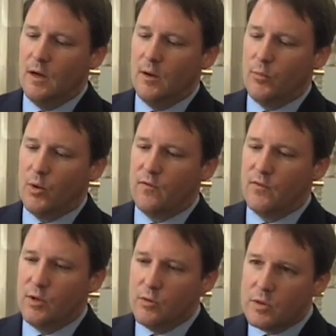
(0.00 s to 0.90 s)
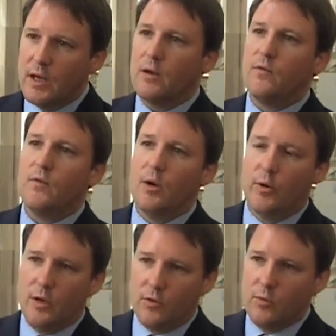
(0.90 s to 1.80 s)
uh, perfusate
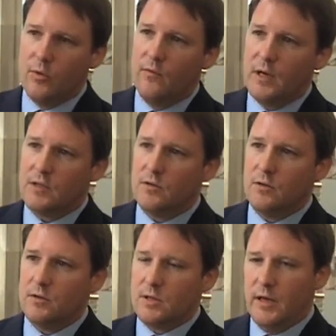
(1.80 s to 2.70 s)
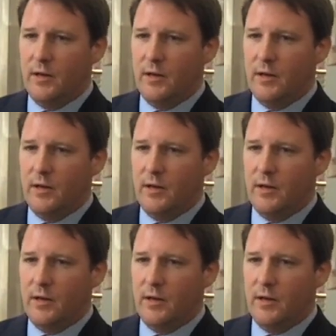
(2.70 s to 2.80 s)
flowing through the vessels